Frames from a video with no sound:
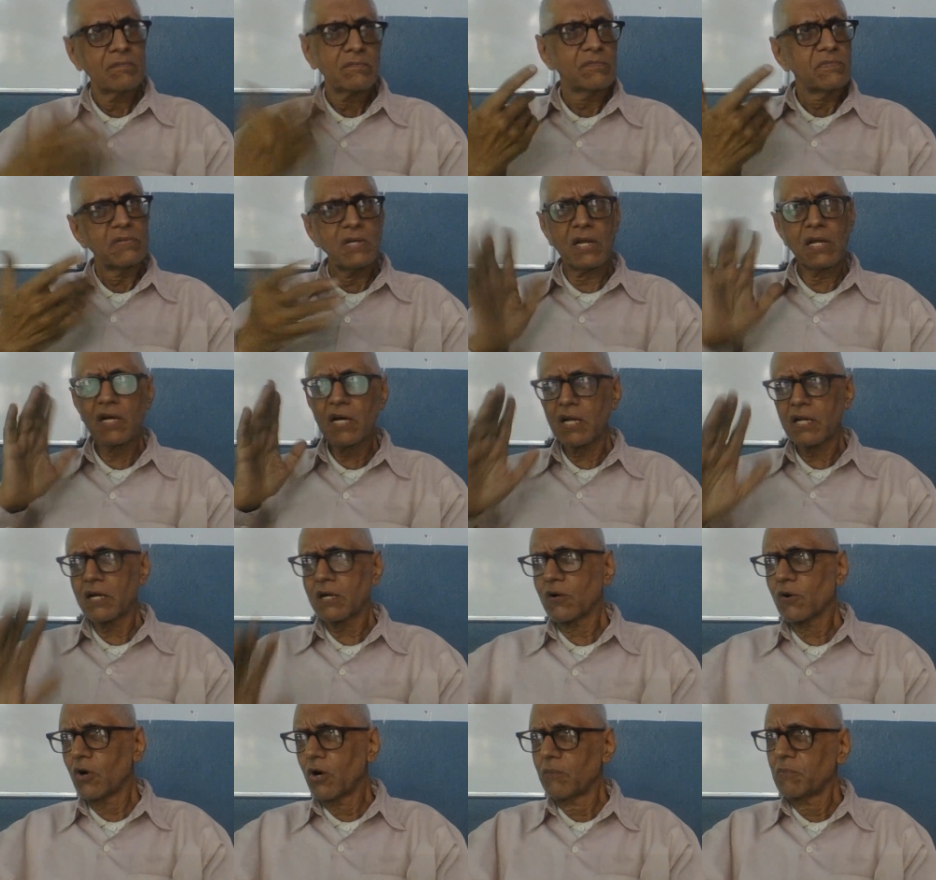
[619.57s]

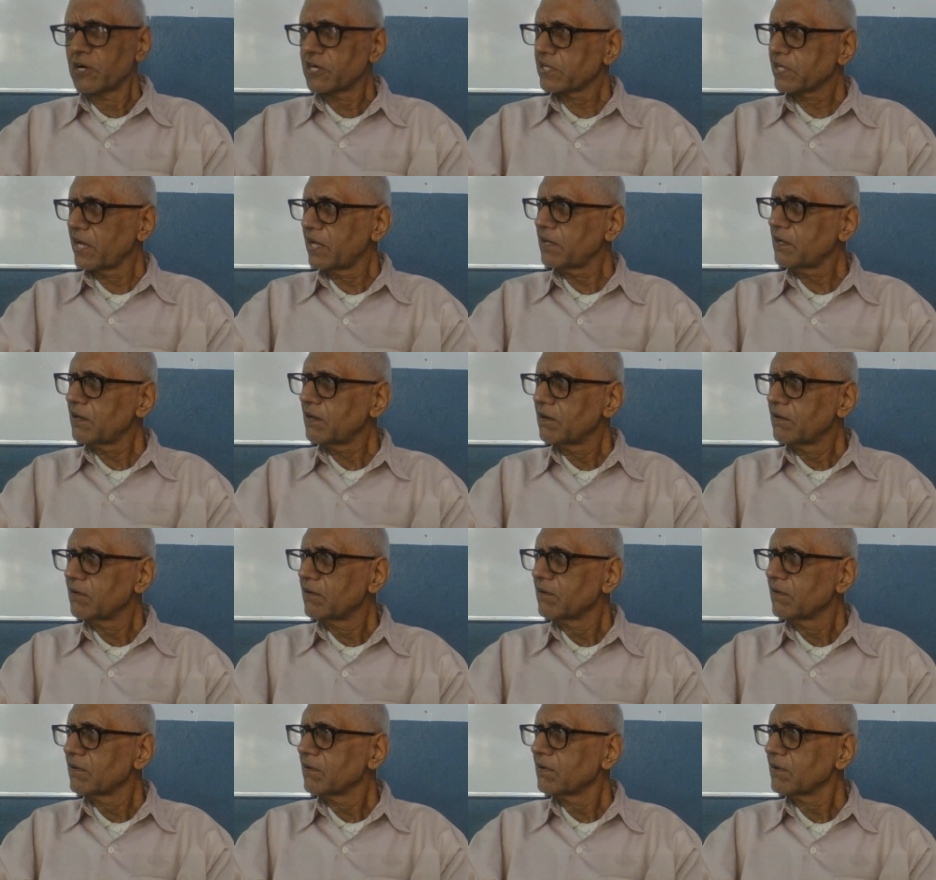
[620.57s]
Telangana government can
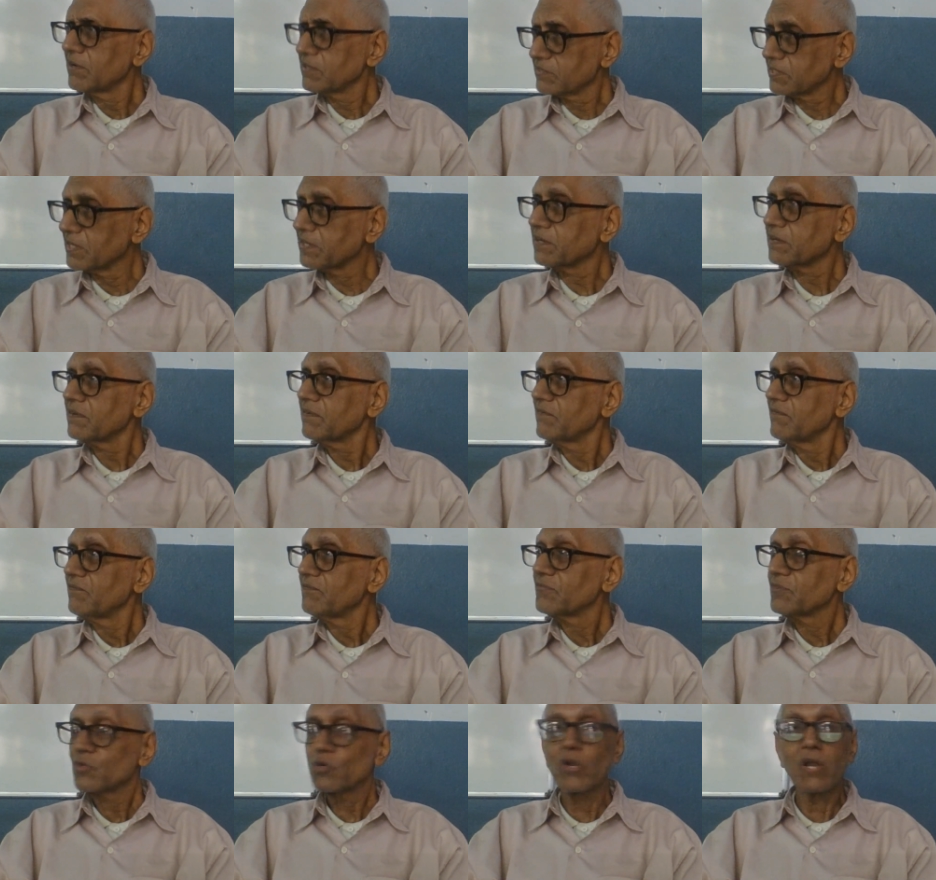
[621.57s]
decide.
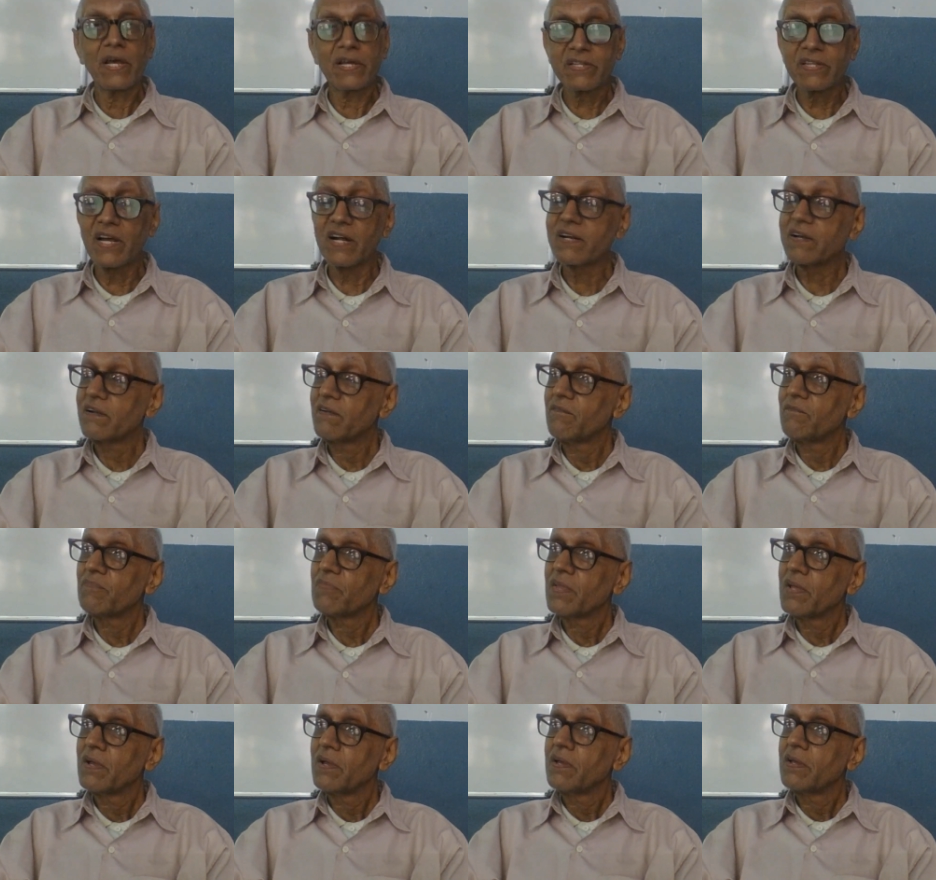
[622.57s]
So like that.
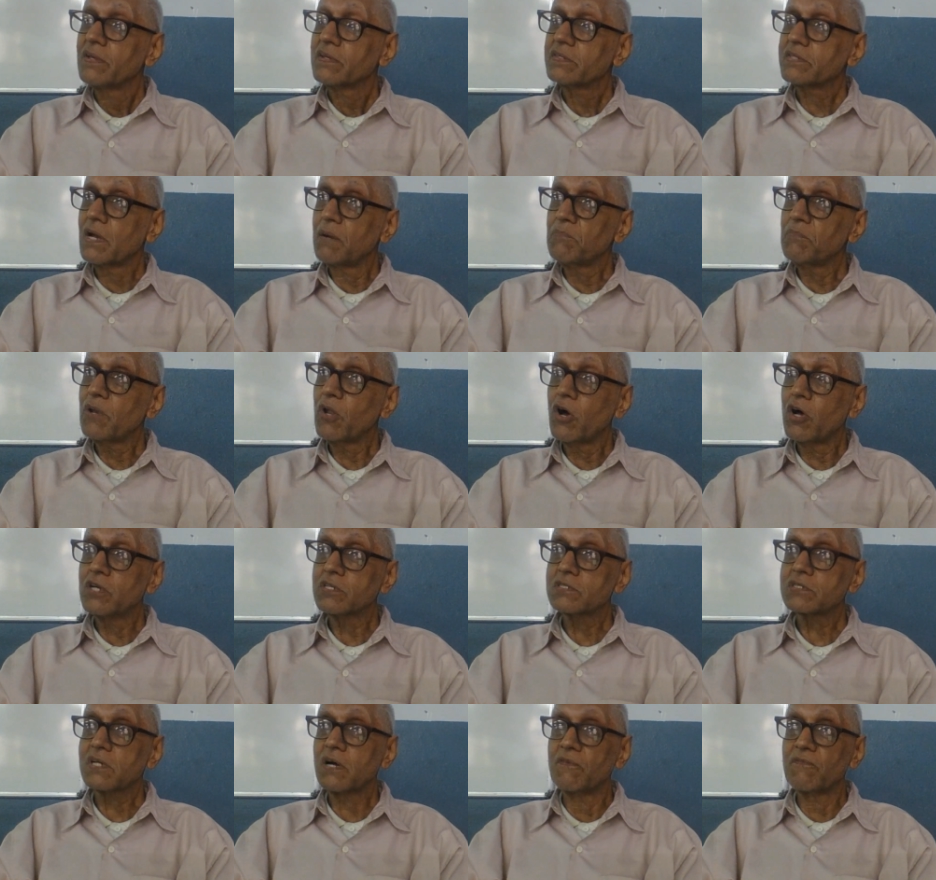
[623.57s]
Some
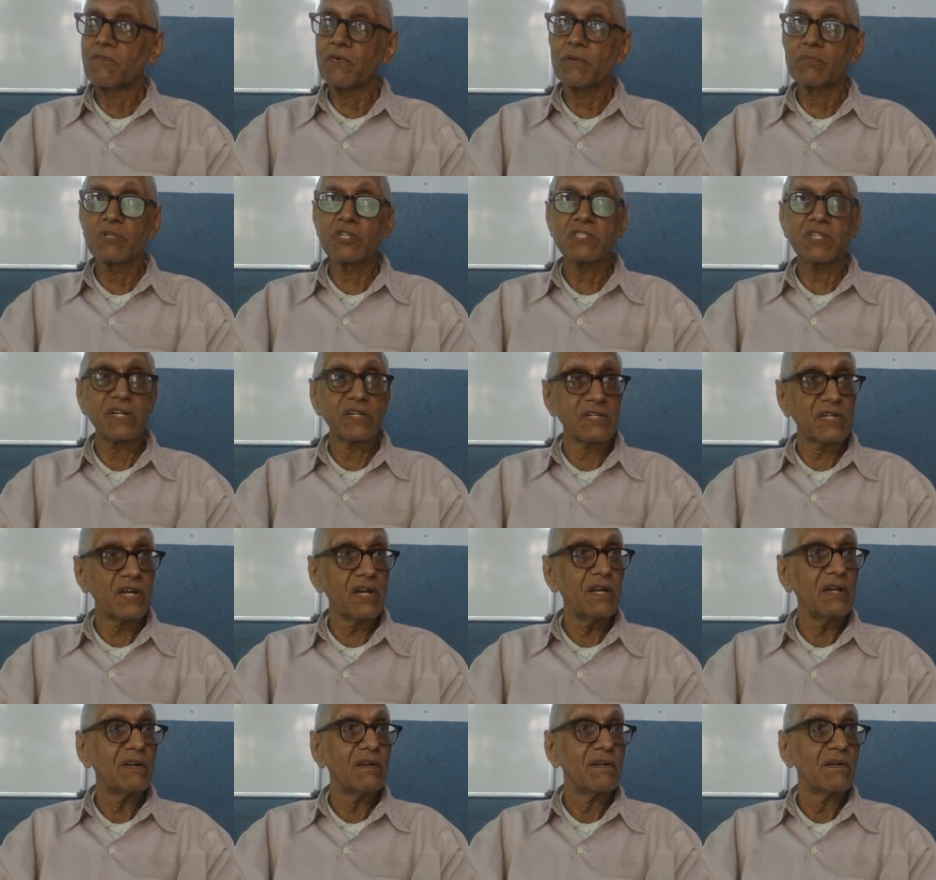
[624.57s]
laws come from the
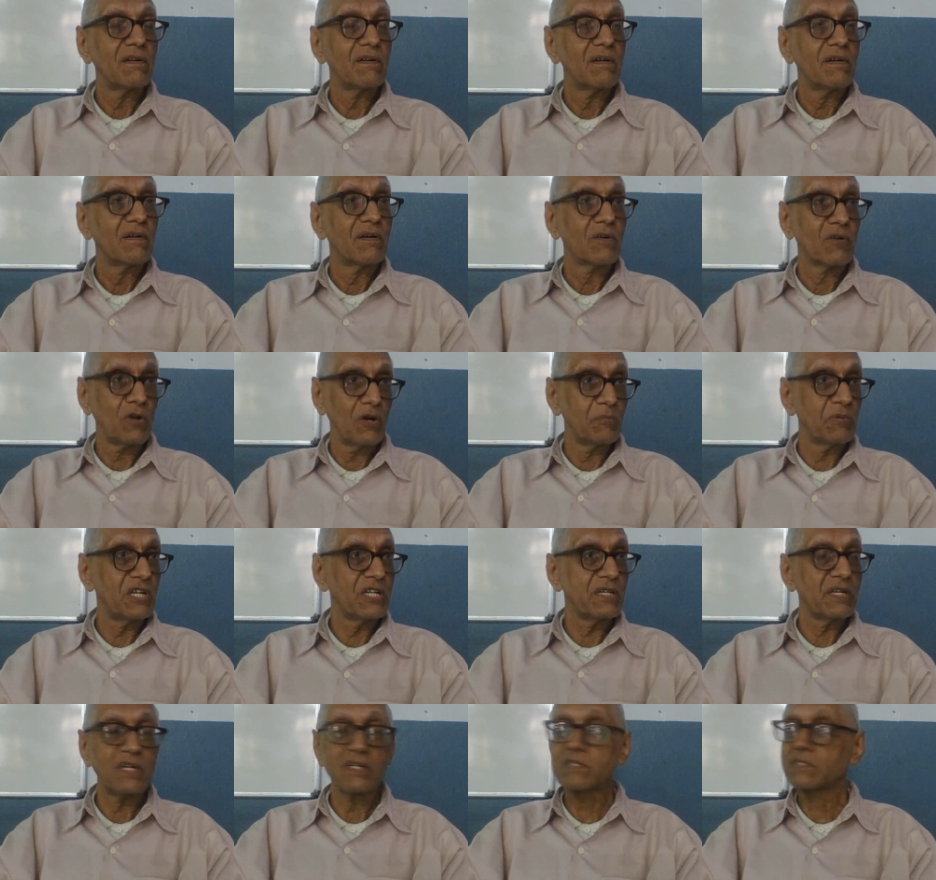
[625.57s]
central
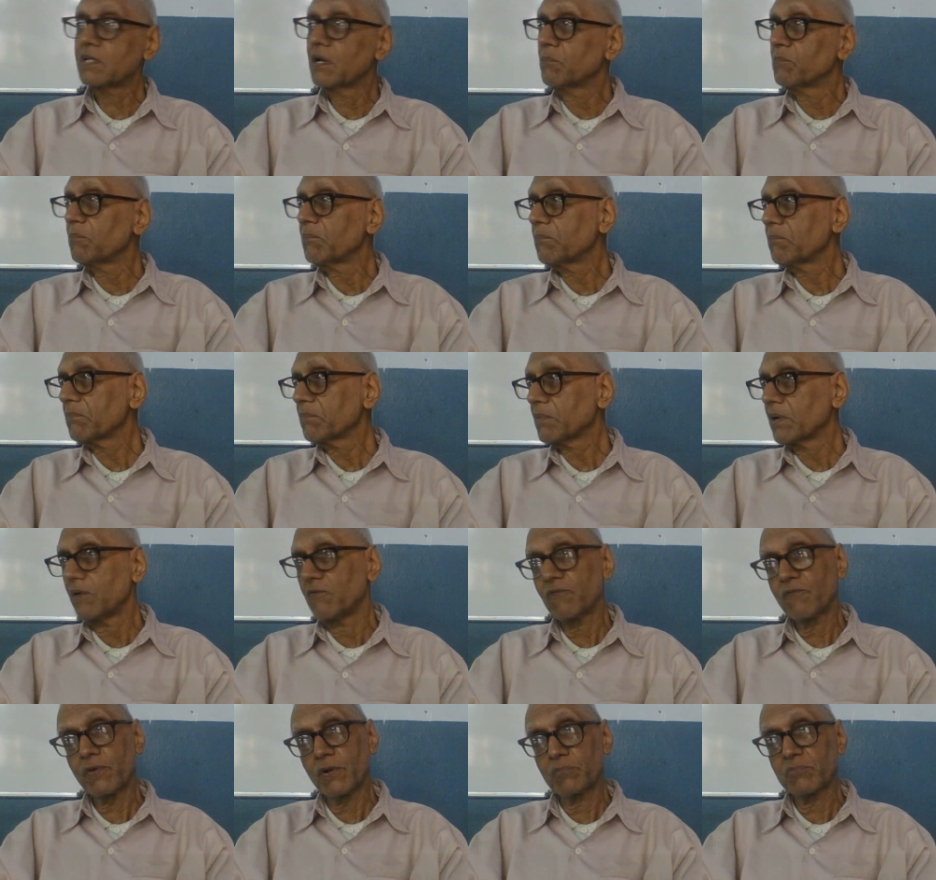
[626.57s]
government and some
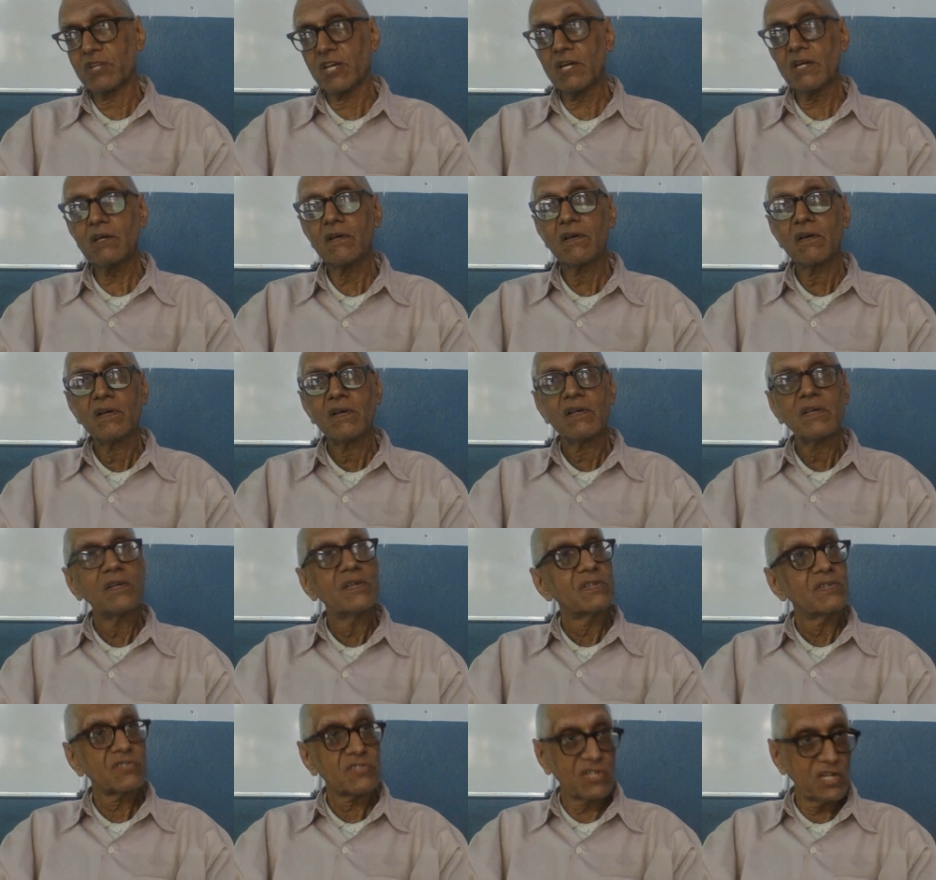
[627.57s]
come from the
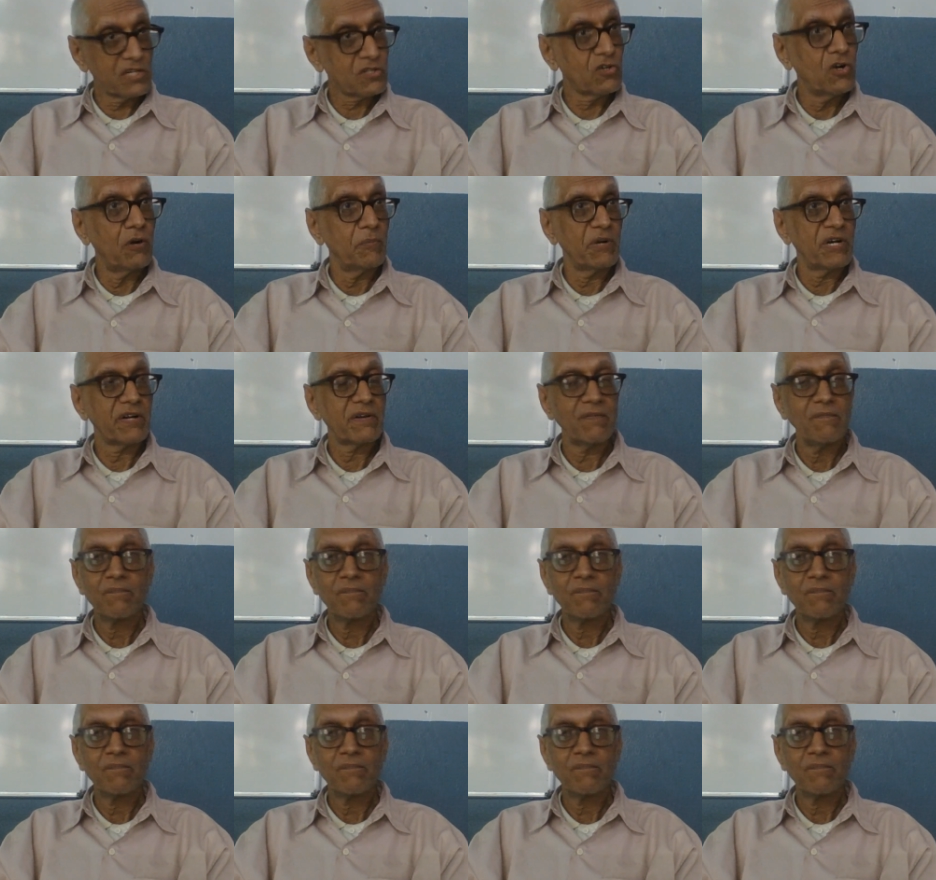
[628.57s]
state government.